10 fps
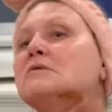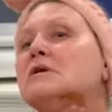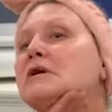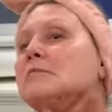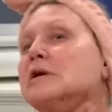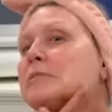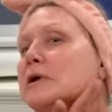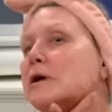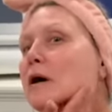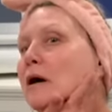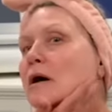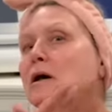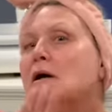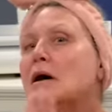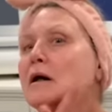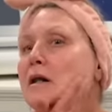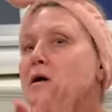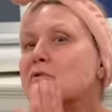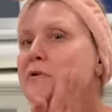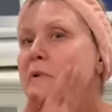And I'm going to put it all
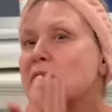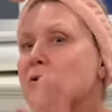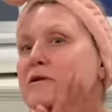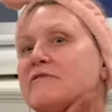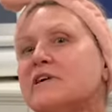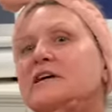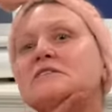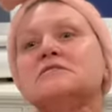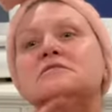over my lower face.